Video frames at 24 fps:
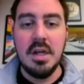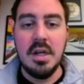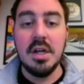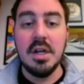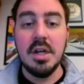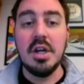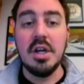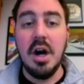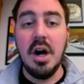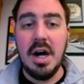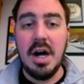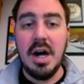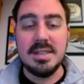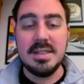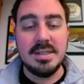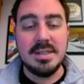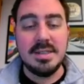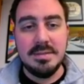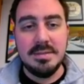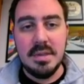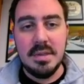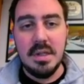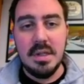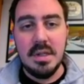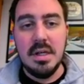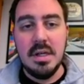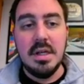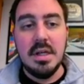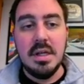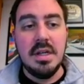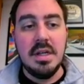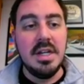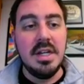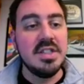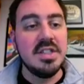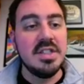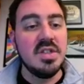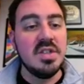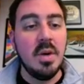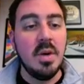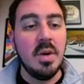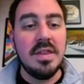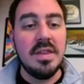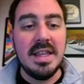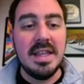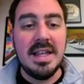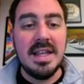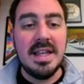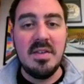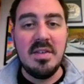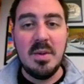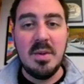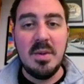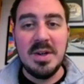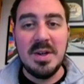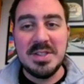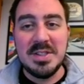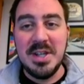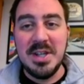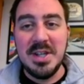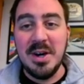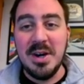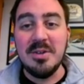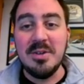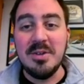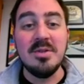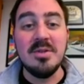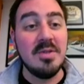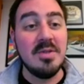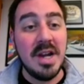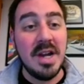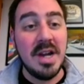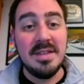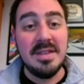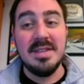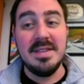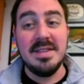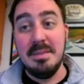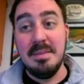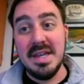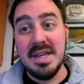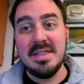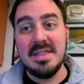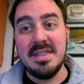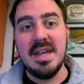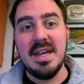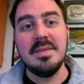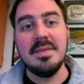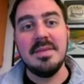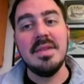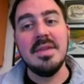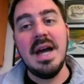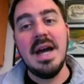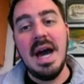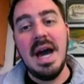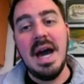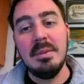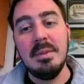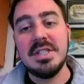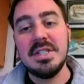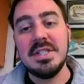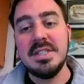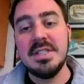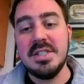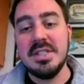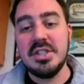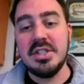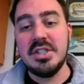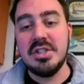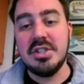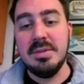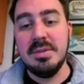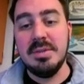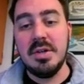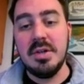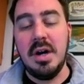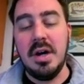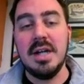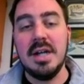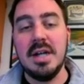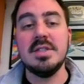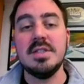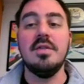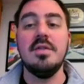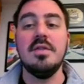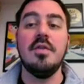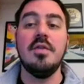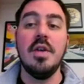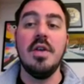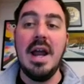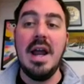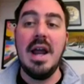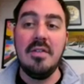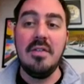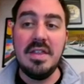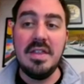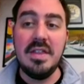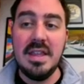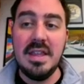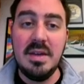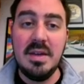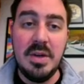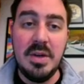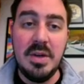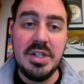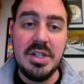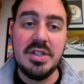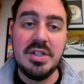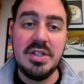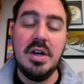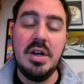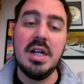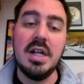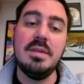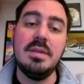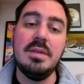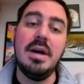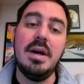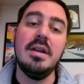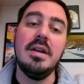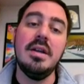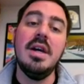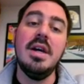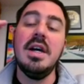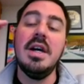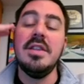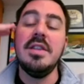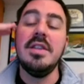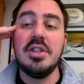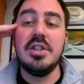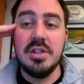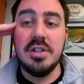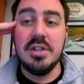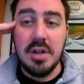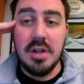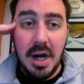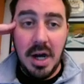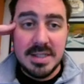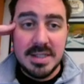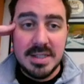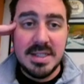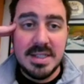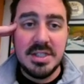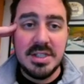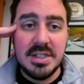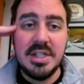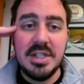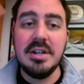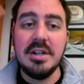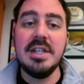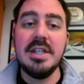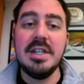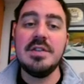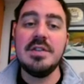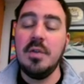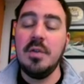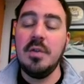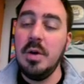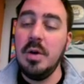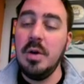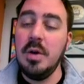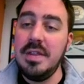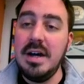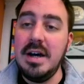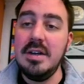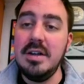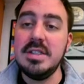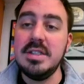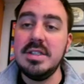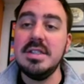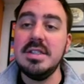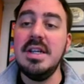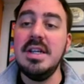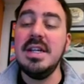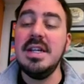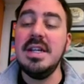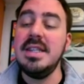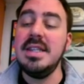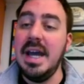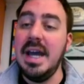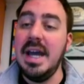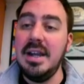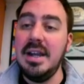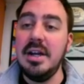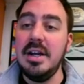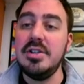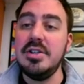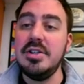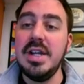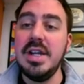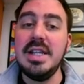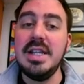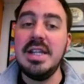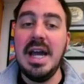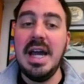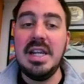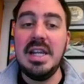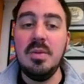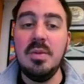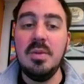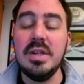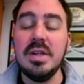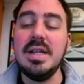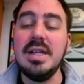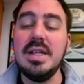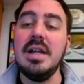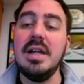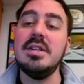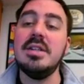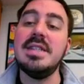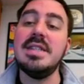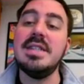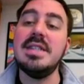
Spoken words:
Cost. Here's the one thing that everyone wants to know, right? The big thing. How much does this trip cost? For everything that we just talked about, the cost this year is $4,991.